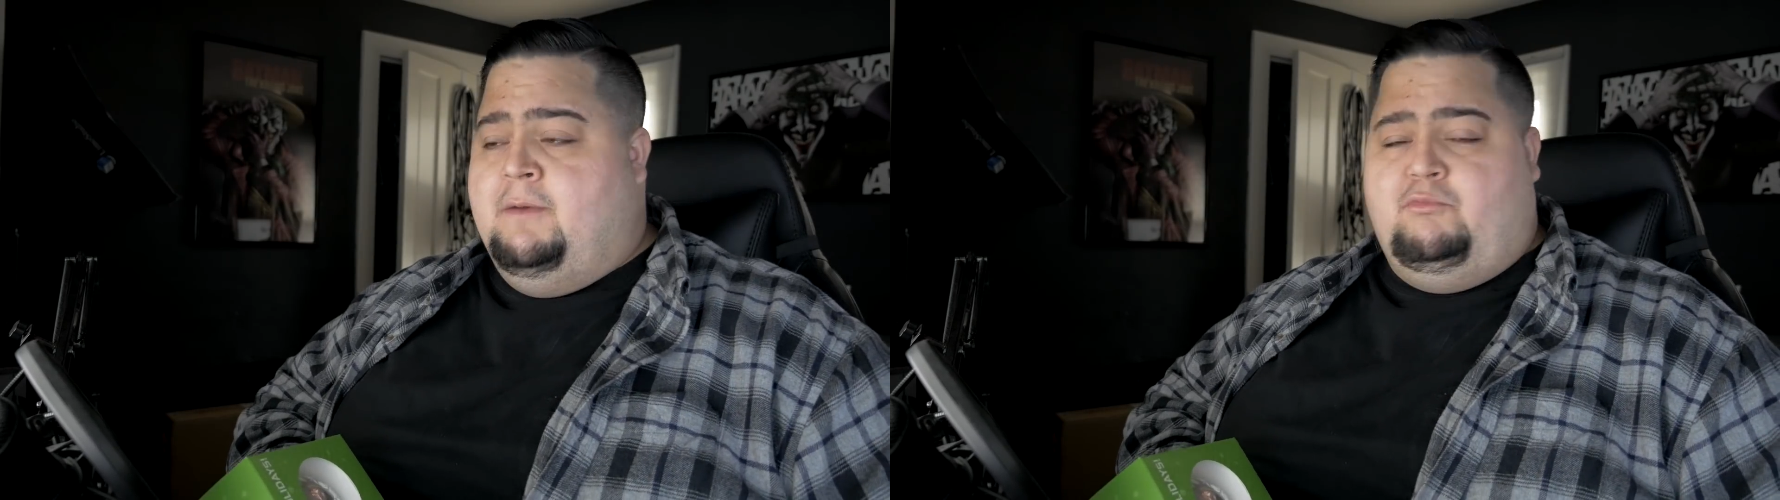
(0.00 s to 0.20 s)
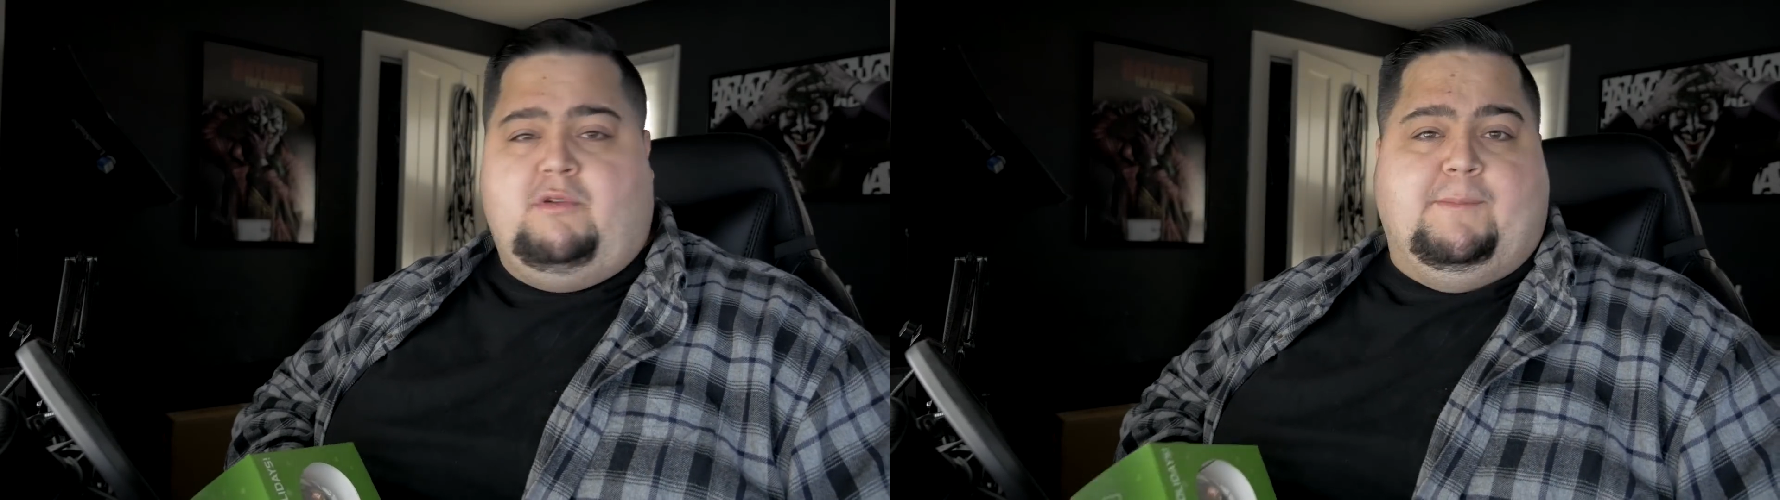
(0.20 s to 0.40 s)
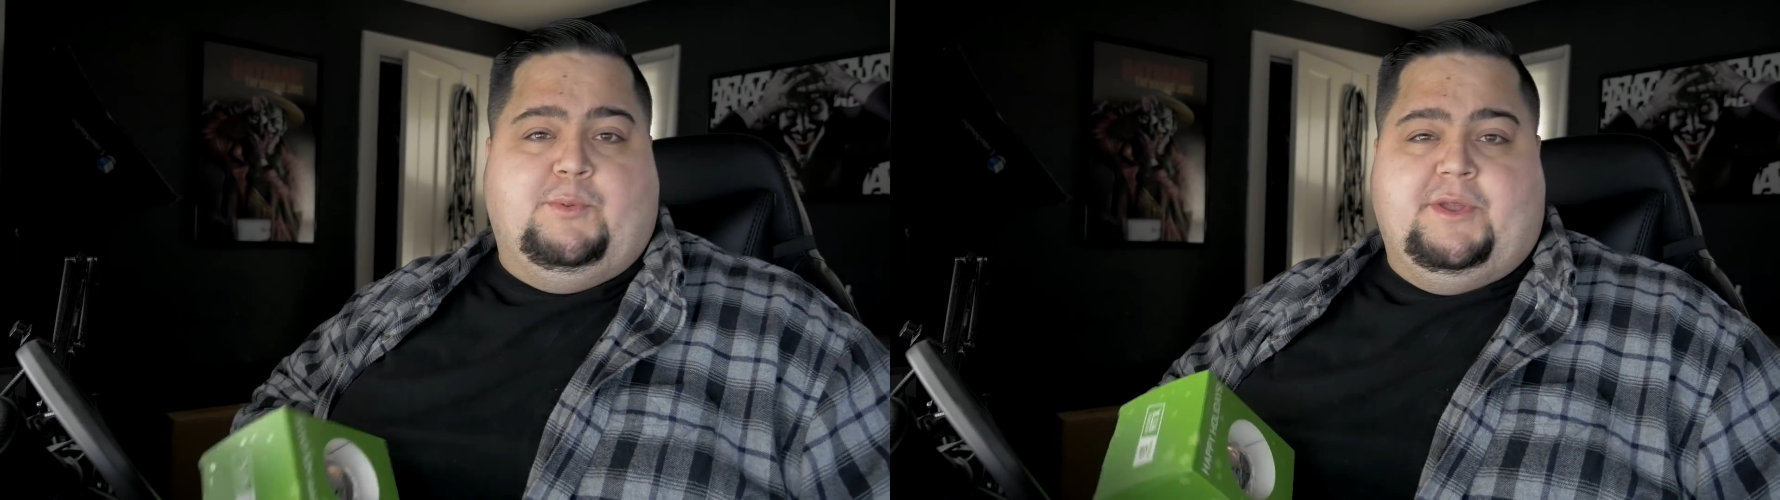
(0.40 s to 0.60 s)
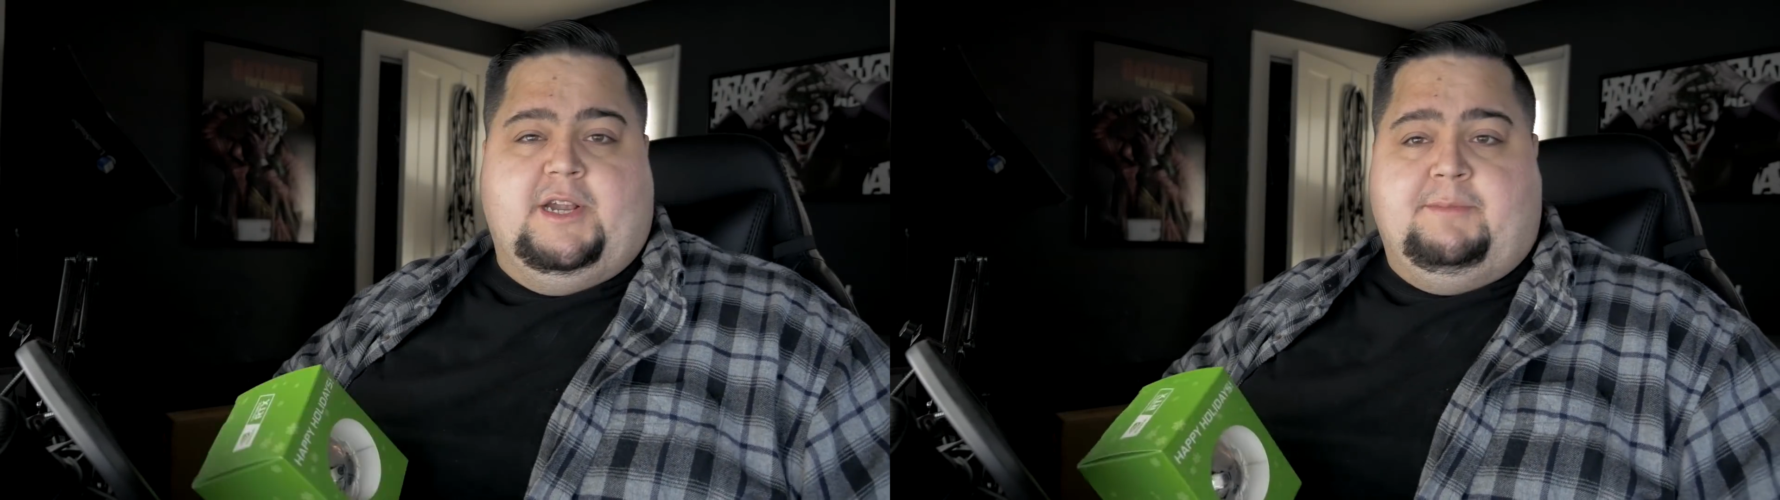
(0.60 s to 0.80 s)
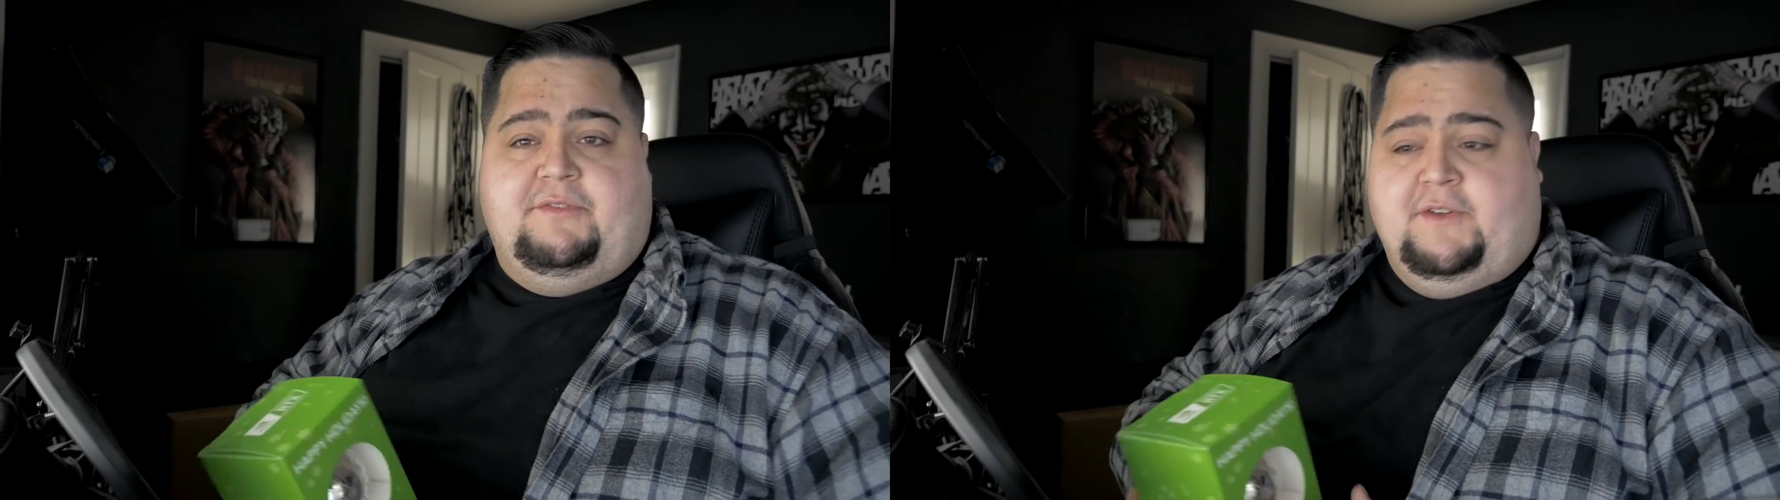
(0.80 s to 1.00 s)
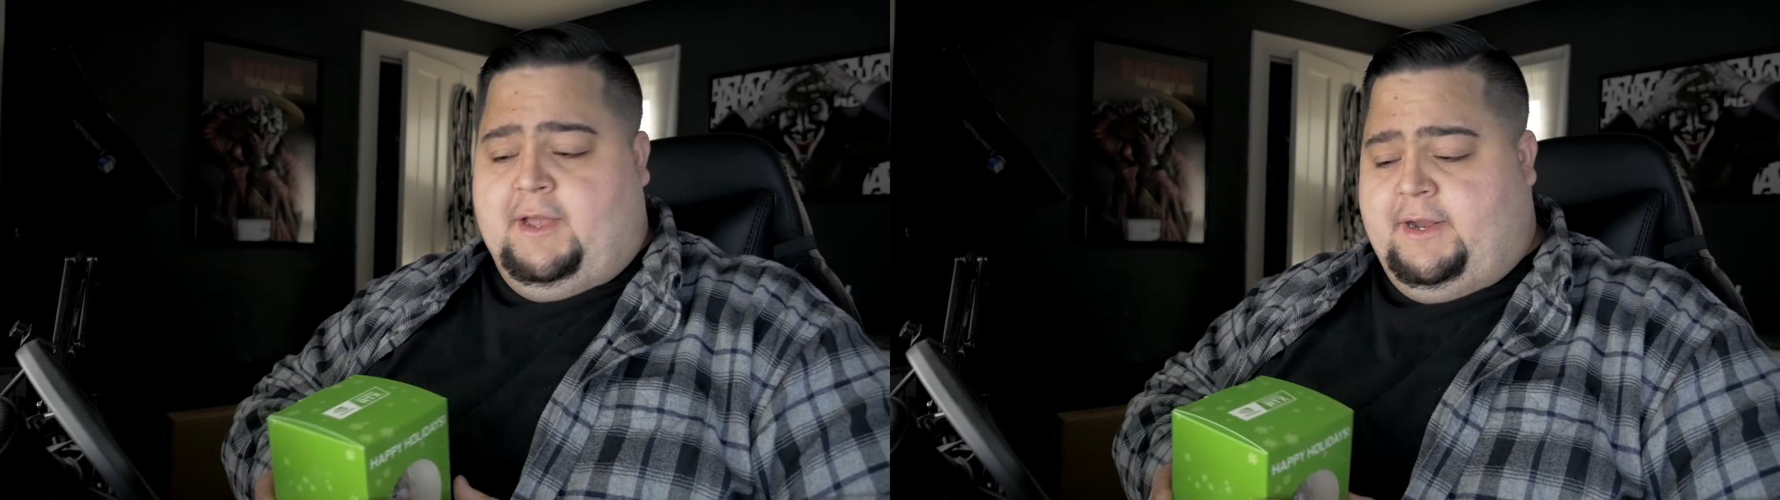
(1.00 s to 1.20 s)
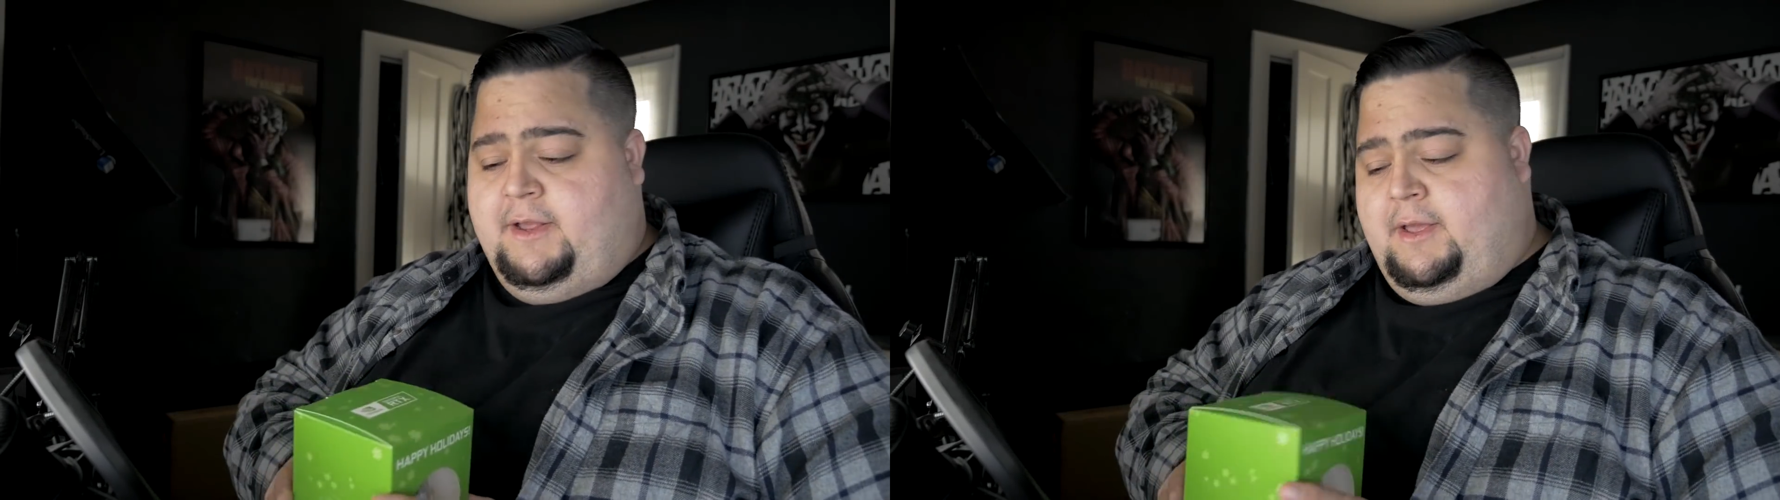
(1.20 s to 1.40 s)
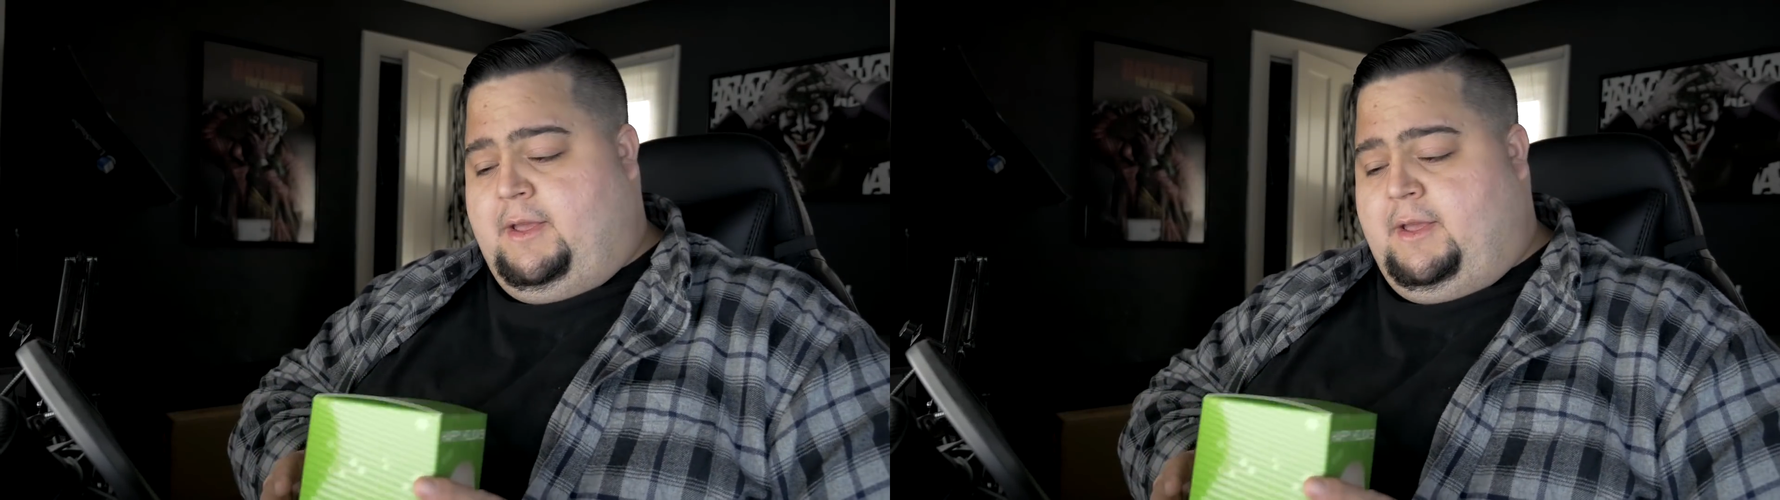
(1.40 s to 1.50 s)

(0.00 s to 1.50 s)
probably going to be fine.